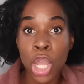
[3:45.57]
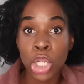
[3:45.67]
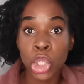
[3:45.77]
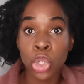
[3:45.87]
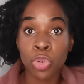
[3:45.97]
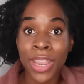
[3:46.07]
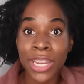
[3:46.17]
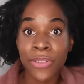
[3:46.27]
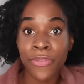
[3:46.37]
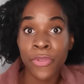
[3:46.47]

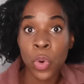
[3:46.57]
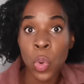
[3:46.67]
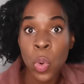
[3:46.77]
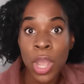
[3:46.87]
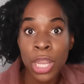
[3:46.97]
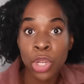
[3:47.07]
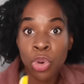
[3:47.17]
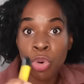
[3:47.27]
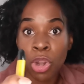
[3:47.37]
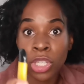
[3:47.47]
straightforward
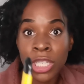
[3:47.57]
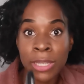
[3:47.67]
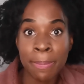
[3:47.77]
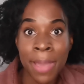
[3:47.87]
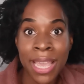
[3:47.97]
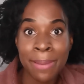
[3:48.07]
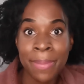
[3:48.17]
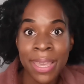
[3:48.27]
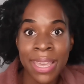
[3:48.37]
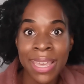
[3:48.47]
cross,
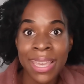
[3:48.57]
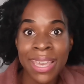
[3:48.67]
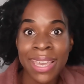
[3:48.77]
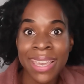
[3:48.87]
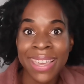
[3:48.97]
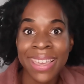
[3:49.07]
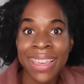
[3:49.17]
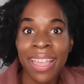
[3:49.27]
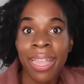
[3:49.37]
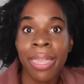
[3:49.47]
maybe
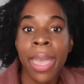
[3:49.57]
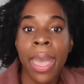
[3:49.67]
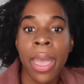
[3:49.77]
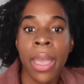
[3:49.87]
there.